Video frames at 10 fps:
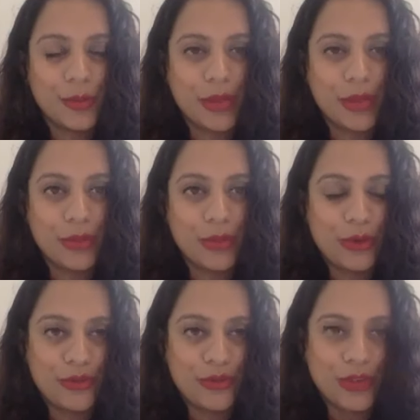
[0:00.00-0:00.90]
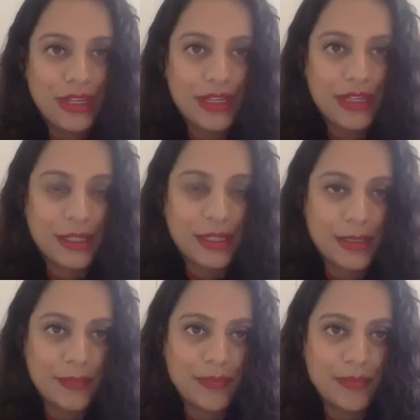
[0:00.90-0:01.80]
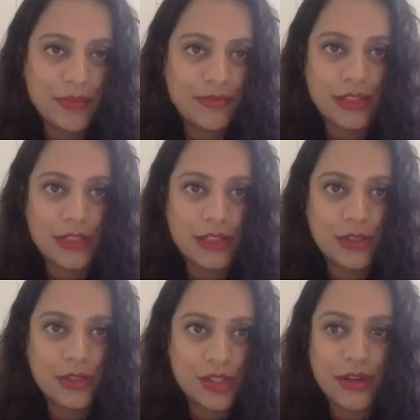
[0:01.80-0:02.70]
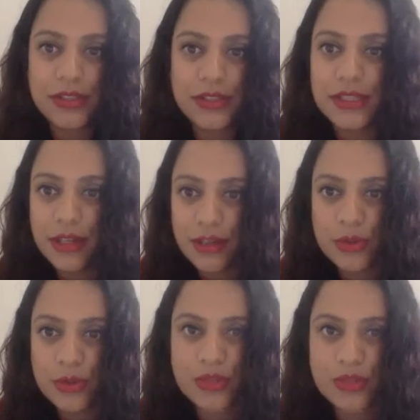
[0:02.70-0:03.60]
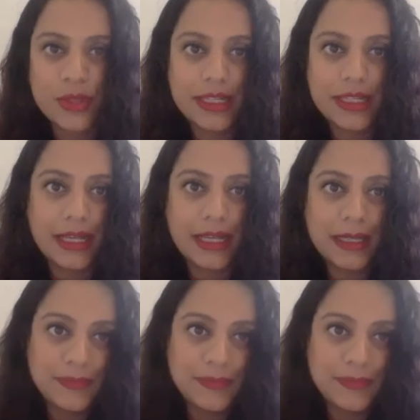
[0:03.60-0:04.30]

more of value to the answer for Sunalini.